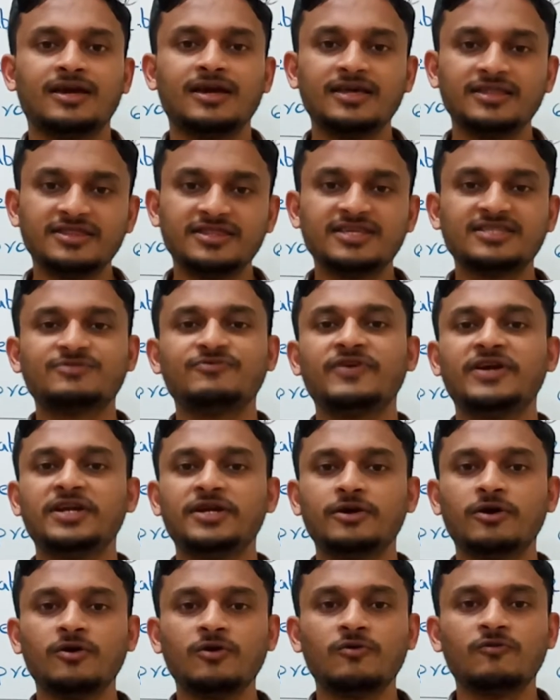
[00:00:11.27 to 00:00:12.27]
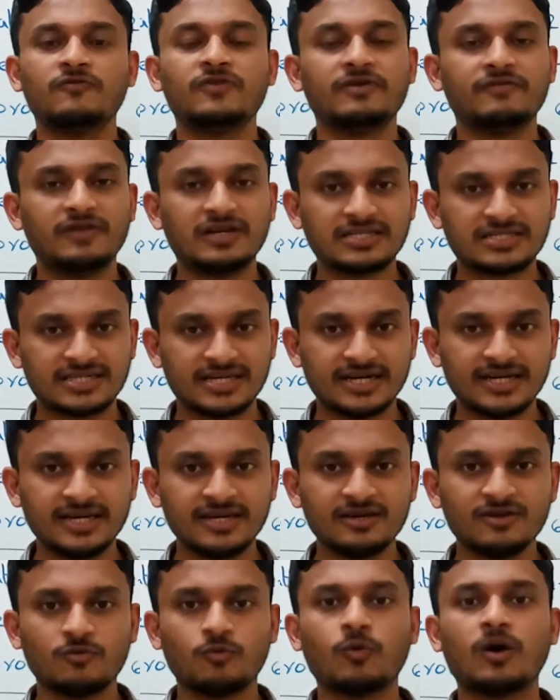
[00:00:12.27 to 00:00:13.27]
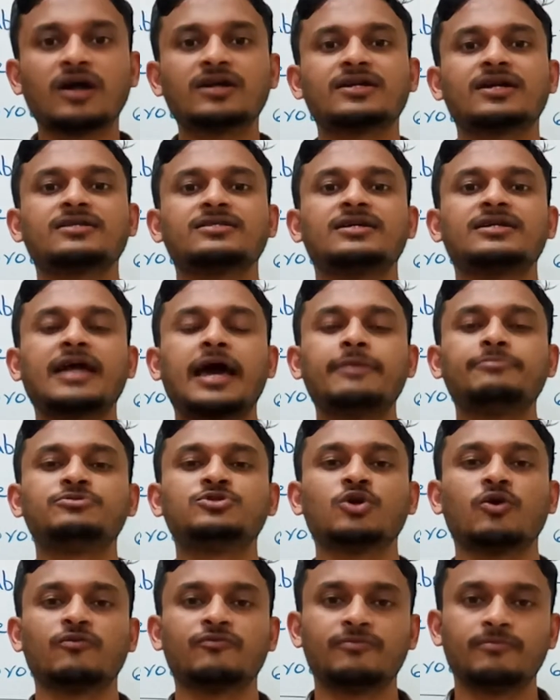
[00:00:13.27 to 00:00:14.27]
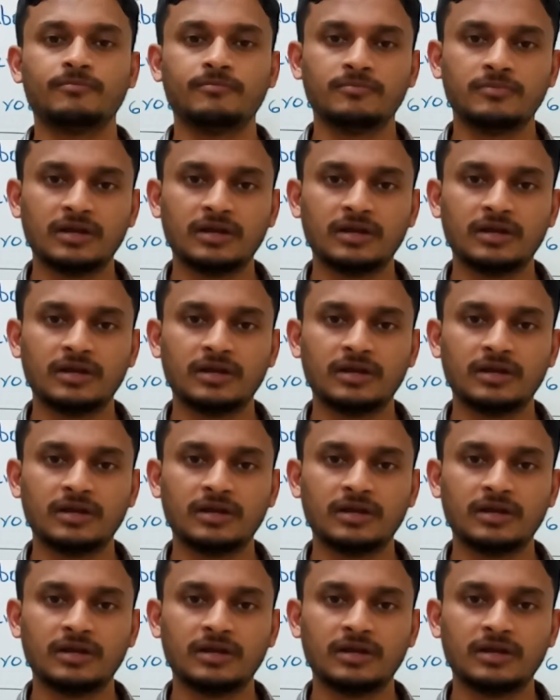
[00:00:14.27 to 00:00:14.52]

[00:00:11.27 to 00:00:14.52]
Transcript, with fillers: In this video, we will study what are the types of